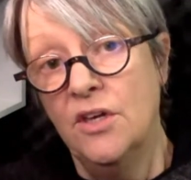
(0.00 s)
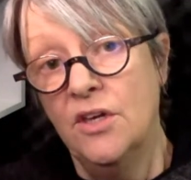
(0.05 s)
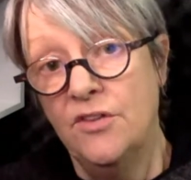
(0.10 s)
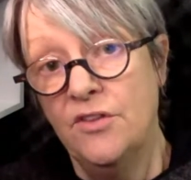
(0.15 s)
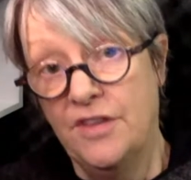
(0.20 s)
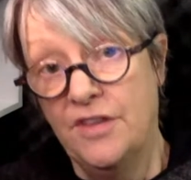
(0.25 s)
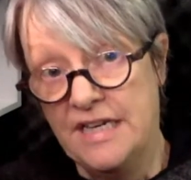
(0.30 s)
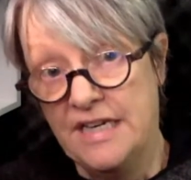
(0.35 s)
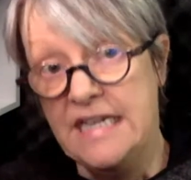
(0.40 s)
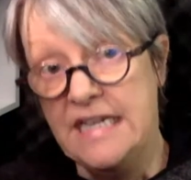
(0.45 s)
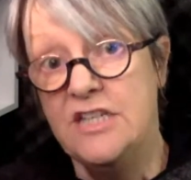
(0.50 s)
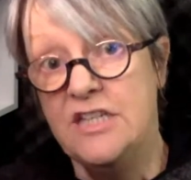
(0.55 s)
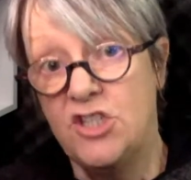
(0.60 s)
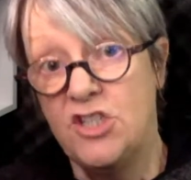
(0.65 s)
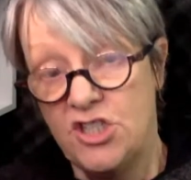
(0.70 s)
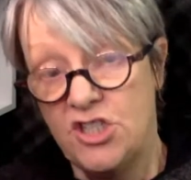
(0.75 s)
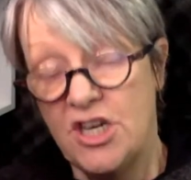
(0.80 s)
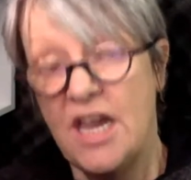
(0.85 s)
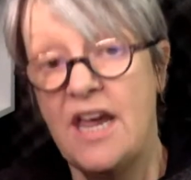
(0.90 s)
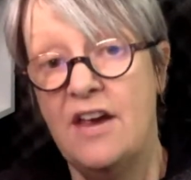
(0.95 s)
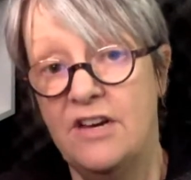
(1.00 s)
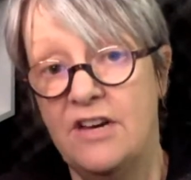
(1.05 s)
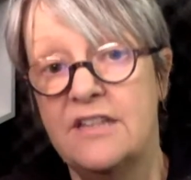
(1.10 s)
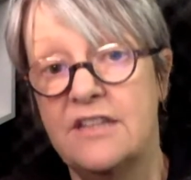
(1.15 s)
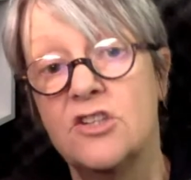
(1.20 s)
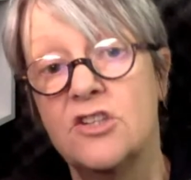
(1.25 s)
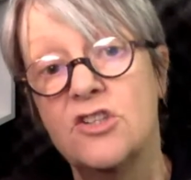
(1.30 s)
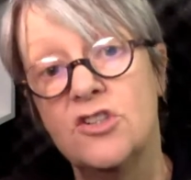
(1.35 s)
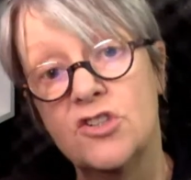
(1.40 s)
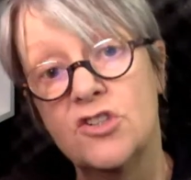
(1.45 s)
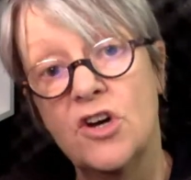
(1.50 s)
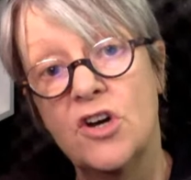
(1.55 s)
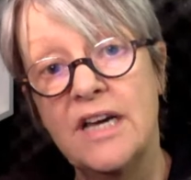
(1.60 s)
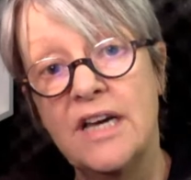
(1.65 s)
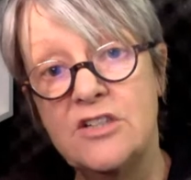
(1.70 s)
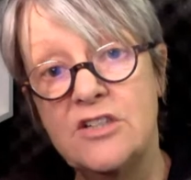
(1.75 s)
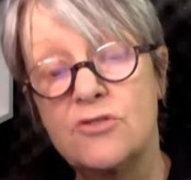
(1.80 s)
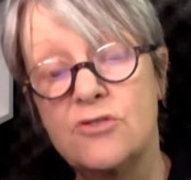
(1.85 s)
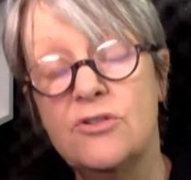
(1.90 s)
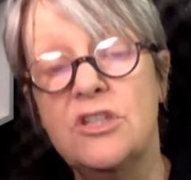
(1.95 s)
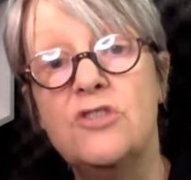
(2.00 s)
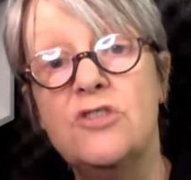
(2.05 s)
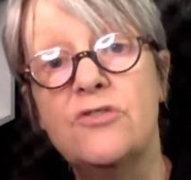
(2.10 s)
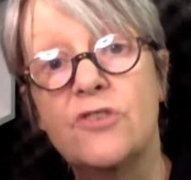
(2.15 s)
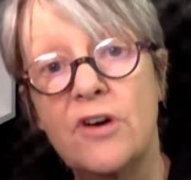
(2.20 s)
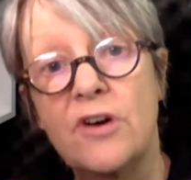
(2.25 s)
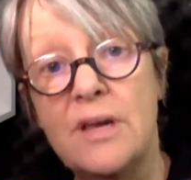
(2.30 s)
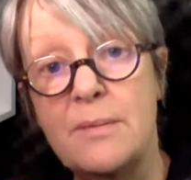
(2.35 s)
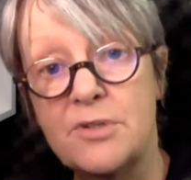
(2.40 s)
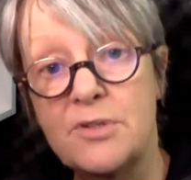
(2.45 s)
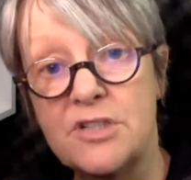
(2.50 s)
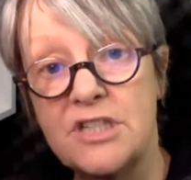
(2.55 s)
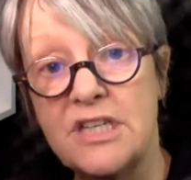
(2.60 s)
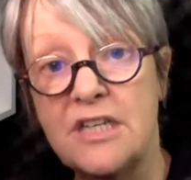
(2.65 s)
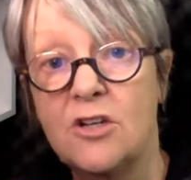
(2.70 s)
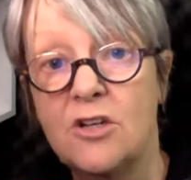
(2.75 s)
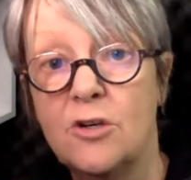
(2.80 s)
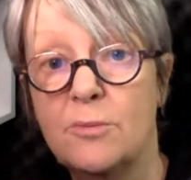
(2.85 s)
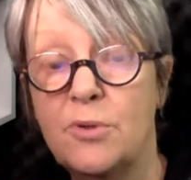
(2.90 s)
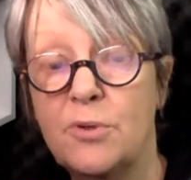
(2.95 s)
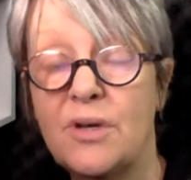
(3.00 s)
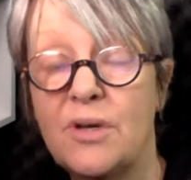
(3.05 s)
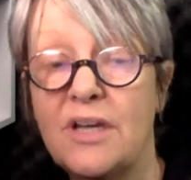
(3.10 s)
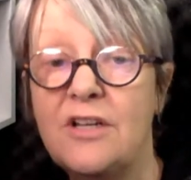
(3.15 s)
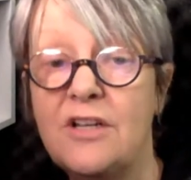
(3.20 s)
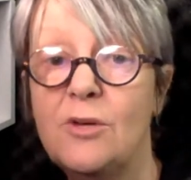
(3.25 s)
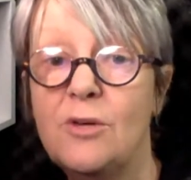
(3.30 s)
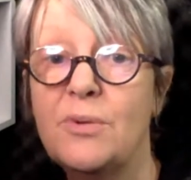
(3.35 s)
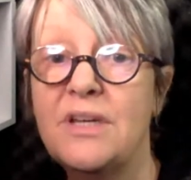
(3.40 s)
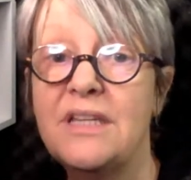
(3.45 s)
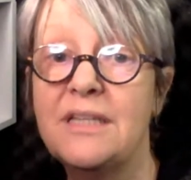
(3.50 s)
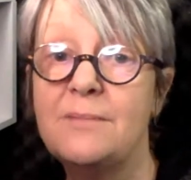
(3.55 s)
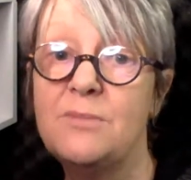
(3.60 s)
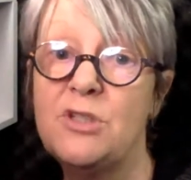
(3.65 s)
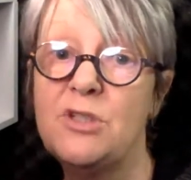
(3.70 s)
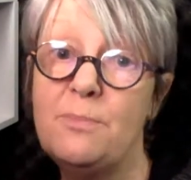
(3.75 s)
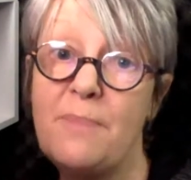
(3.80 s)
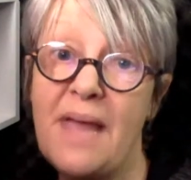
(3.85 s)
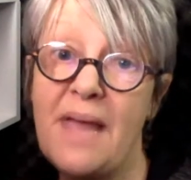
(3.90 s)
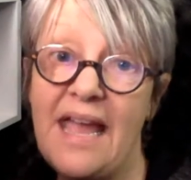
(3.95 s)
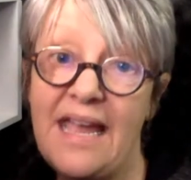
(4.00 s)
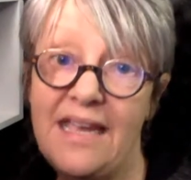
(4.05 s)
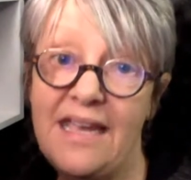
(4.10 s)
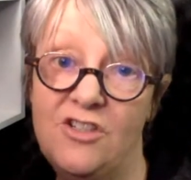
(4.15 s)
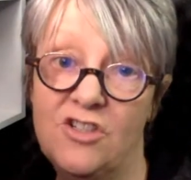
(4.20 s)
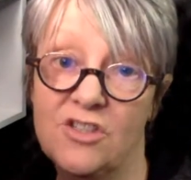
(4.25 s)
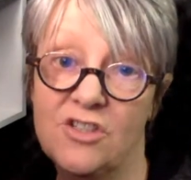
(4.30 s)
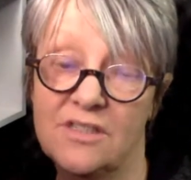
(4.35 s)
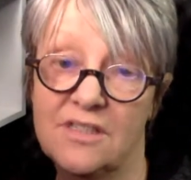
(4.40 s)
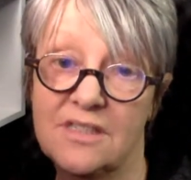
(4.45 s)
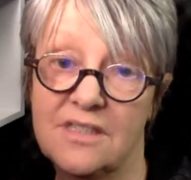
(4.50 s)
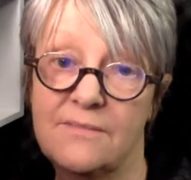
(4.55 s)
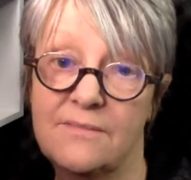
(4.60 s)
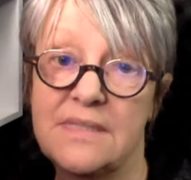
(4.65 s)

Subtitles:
the niche area that you're trying to reach for a particular book, and you'll bring them to pages.